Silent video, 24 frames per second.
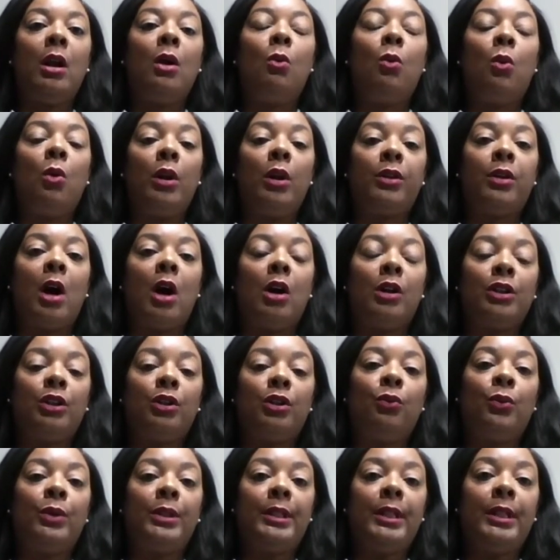while also
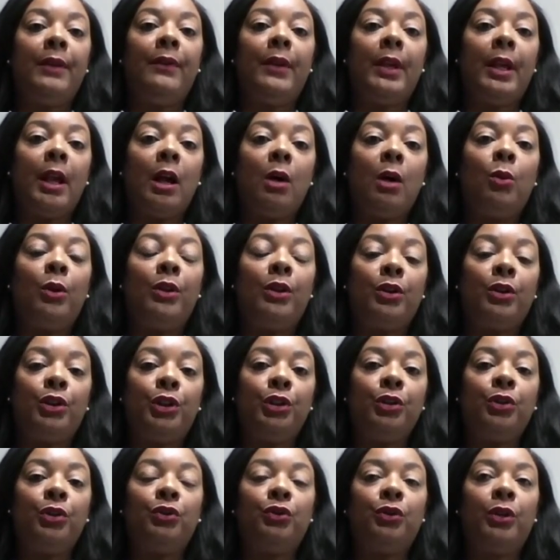receiving help with their
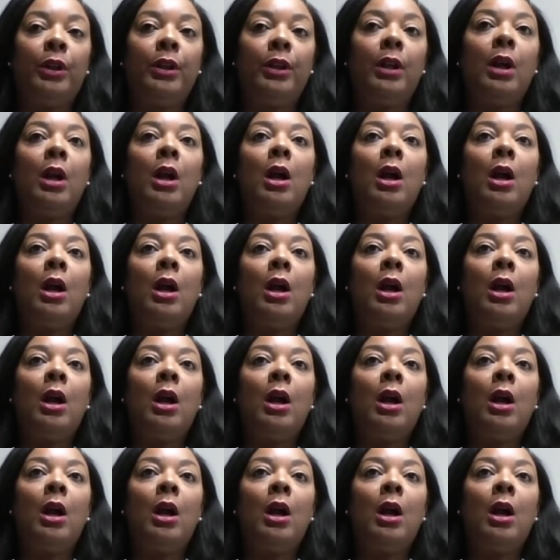children.